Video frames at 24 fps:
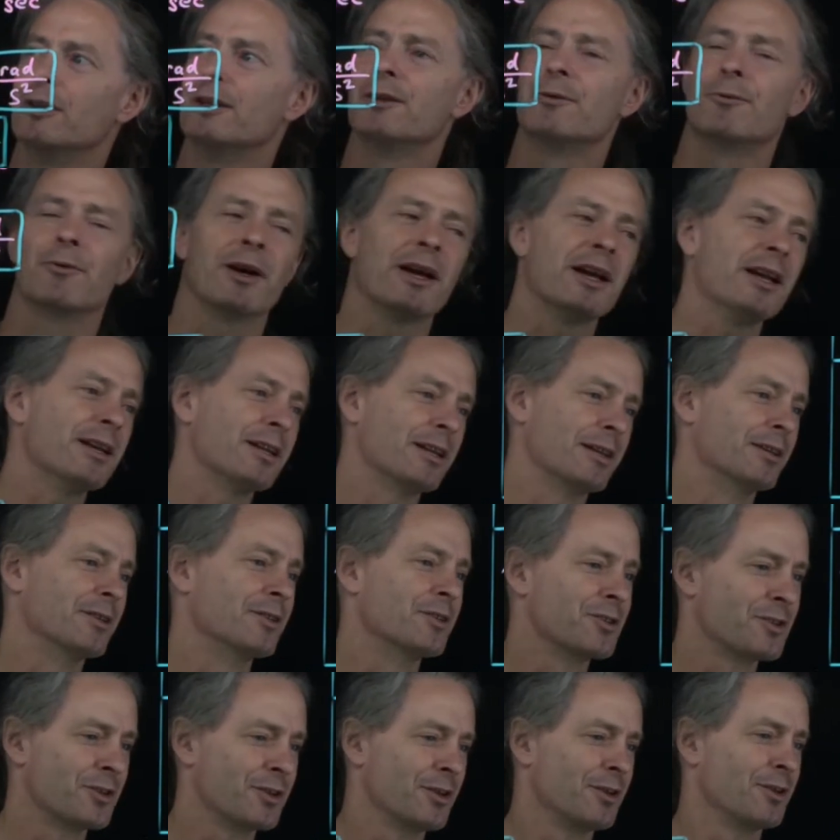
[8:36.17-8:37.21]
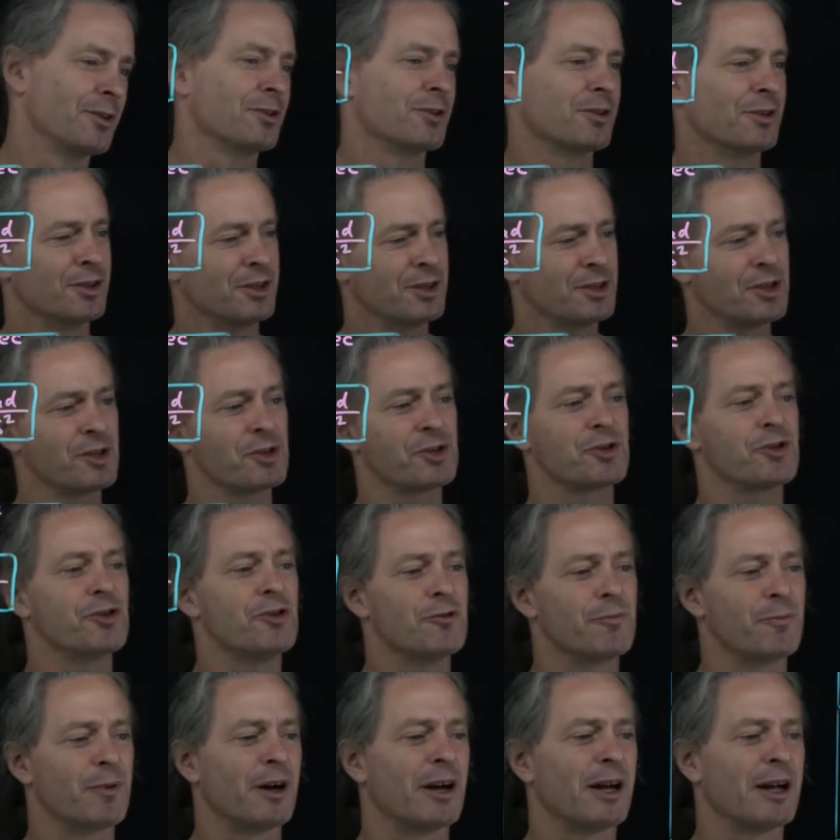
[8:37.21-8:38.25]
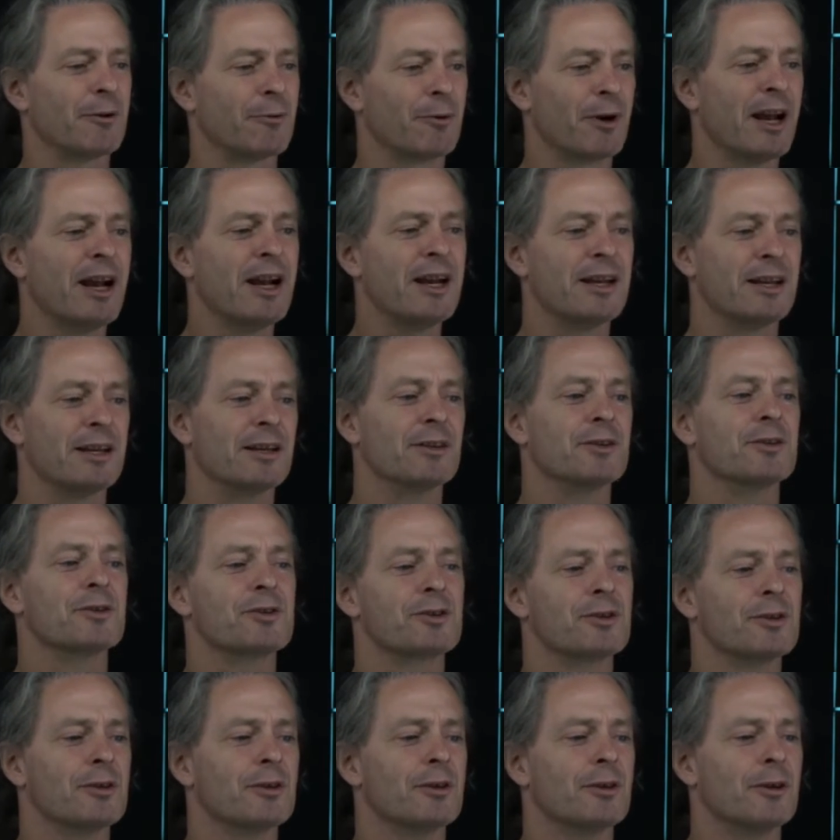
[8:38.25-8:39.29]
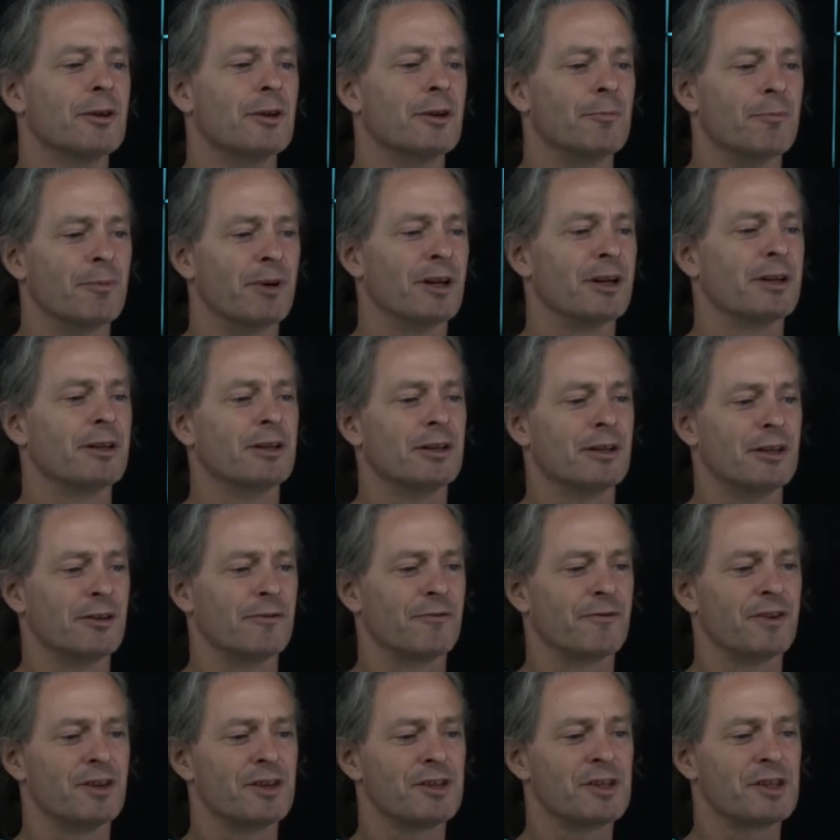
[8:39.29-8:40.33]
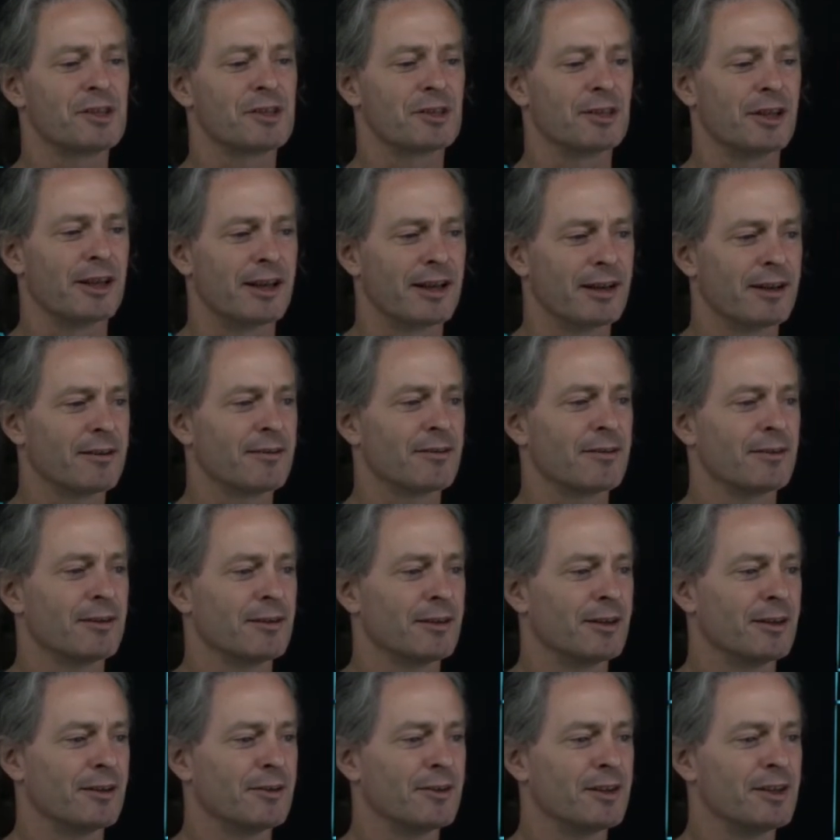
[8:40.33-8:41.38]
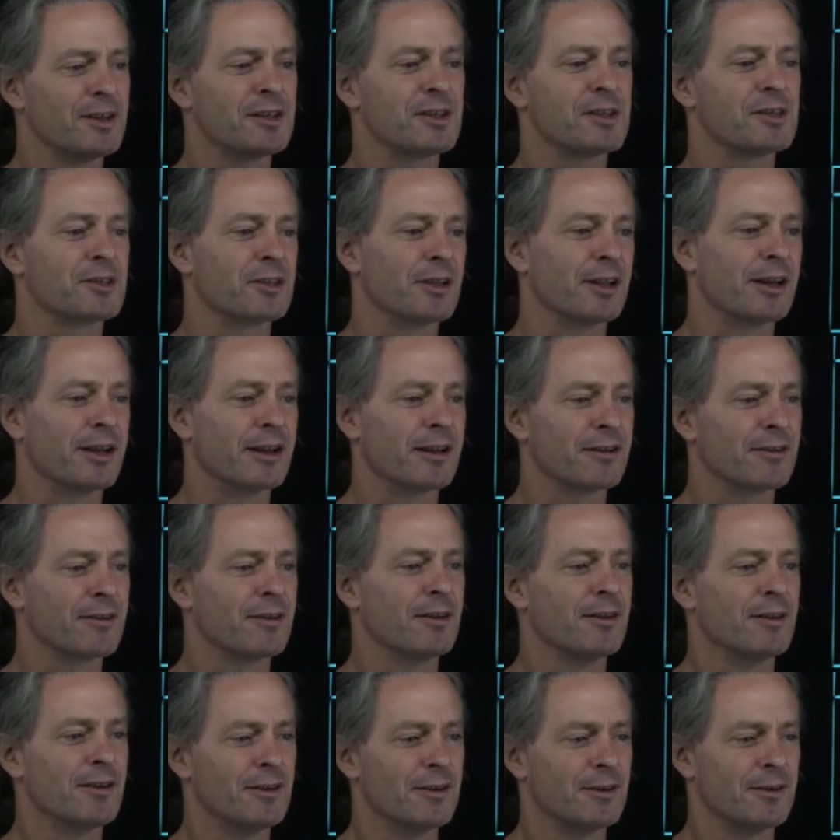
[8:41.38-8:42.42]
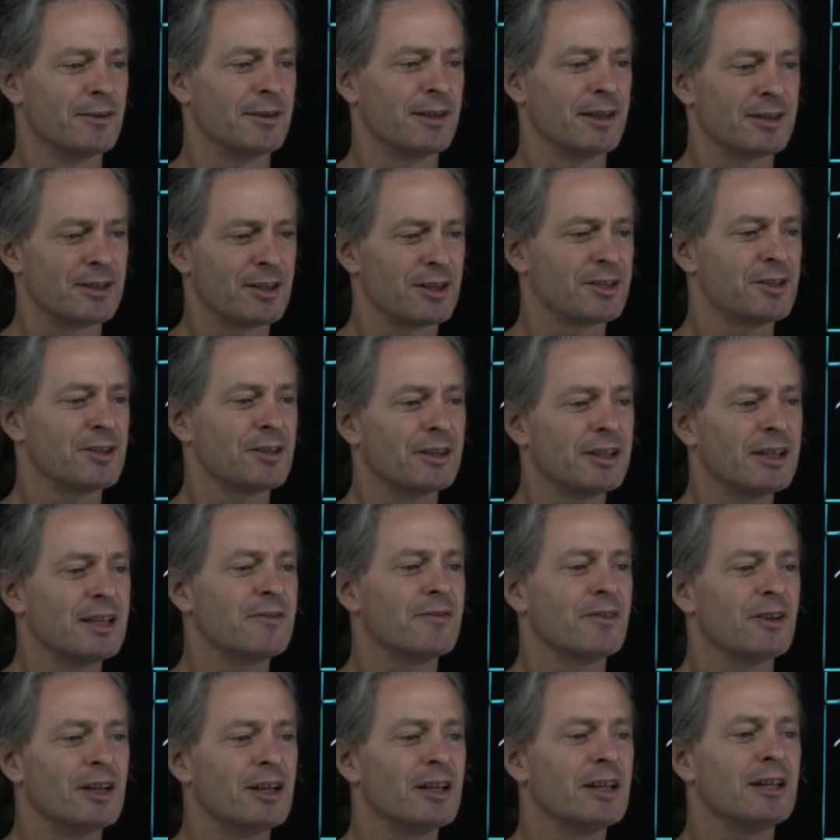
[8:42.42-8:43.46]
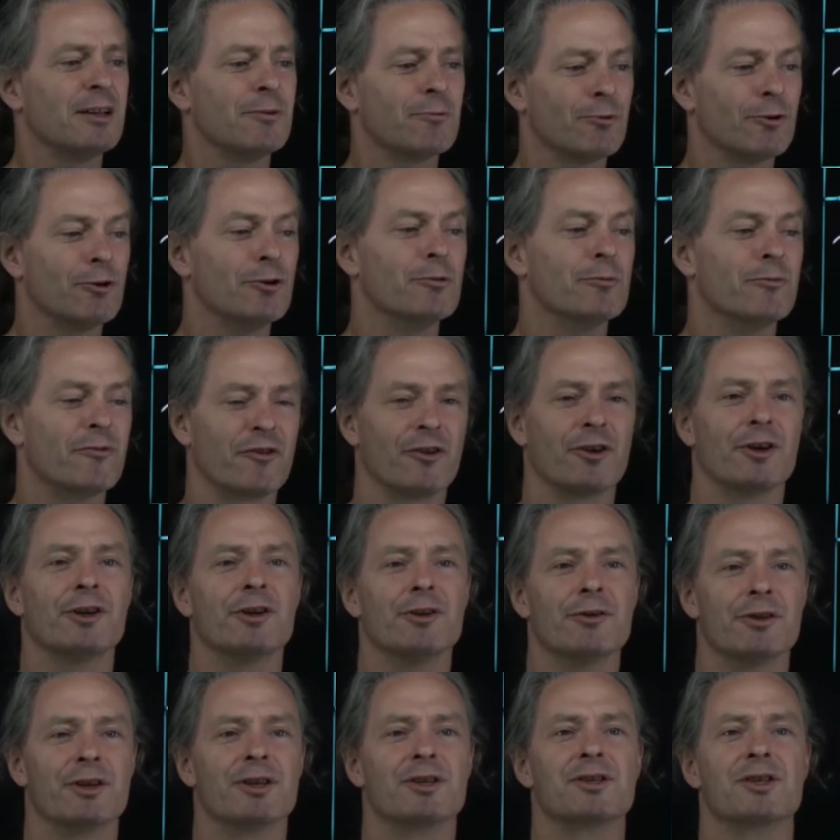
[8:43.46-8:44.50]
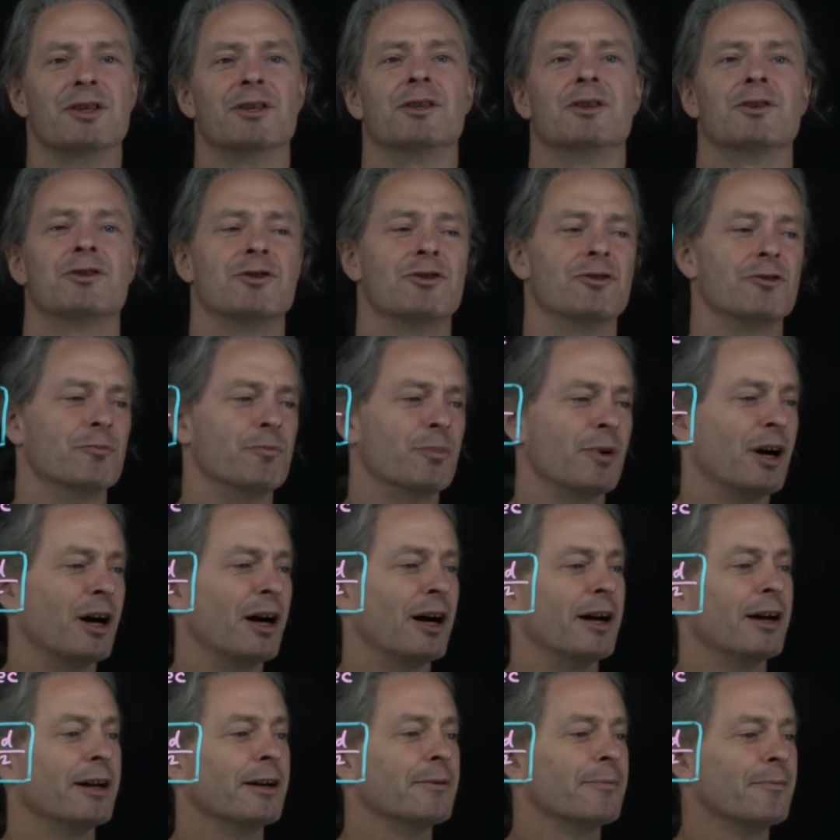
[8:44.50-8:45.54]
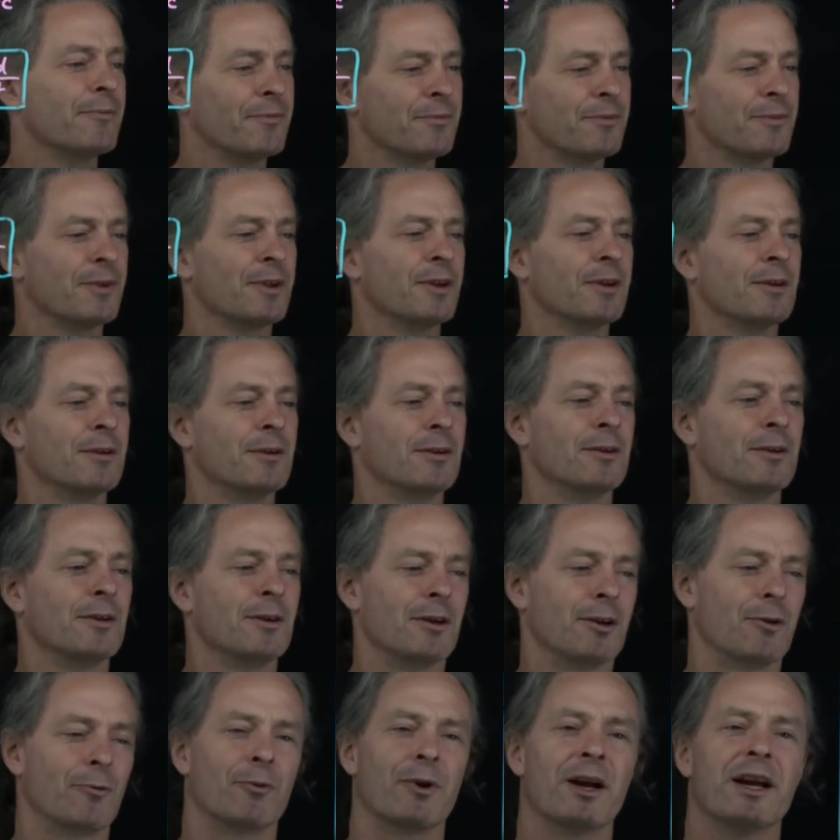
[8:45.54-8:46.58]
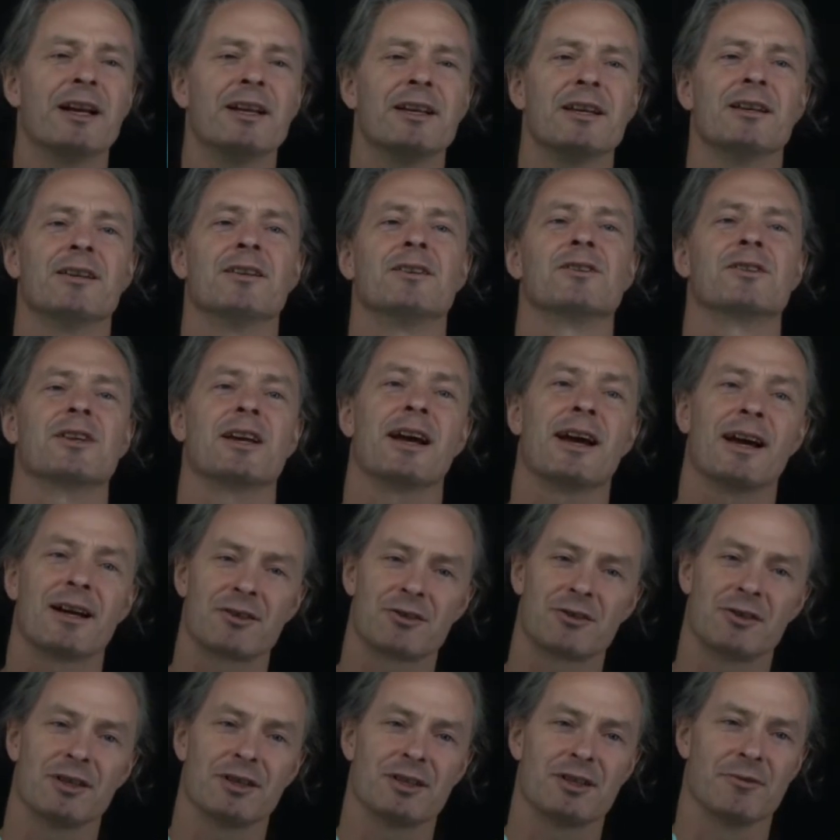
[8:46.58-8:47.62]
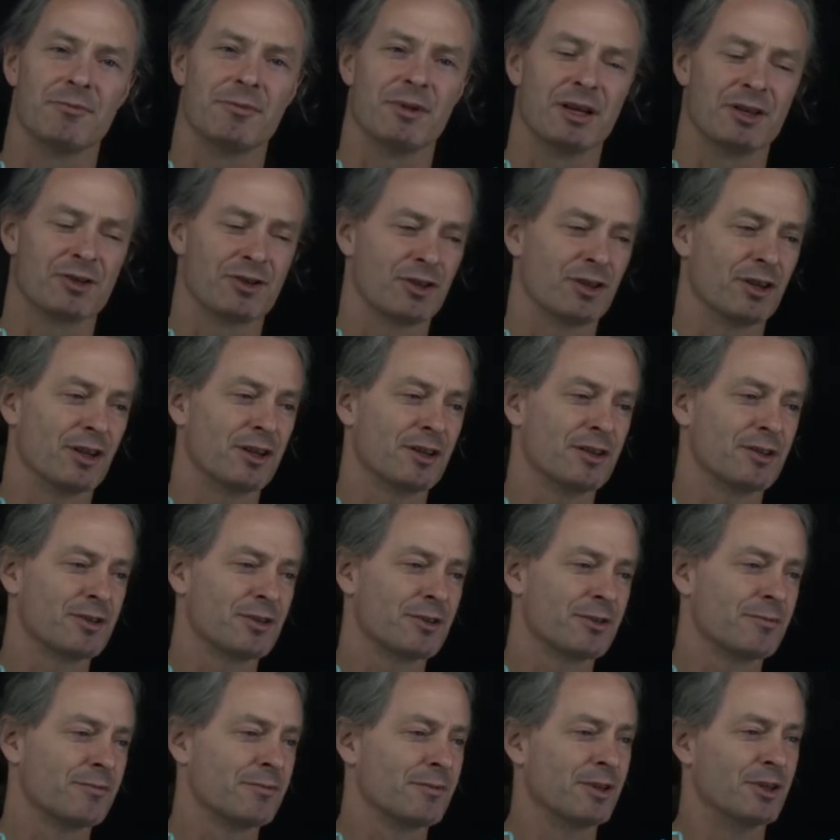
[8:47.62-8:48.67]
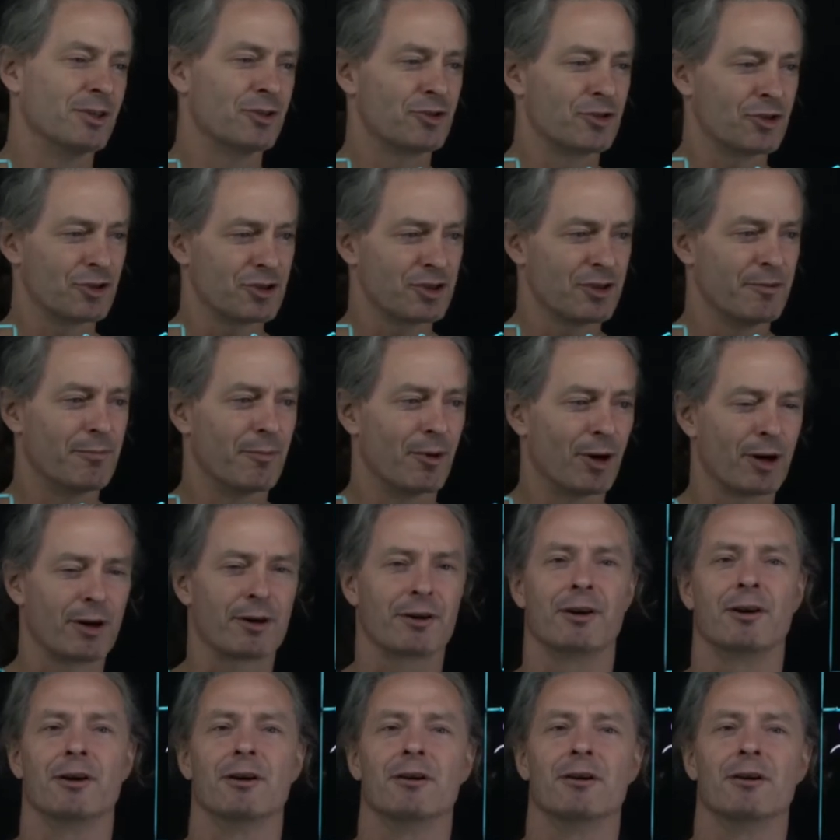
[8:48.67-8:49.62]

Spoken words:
radians. So this is 2 pi radians. But if this is length and this is length, that doesn't leave any room for units in the 2 pi. A radian is actually dimensionless. It's just a marker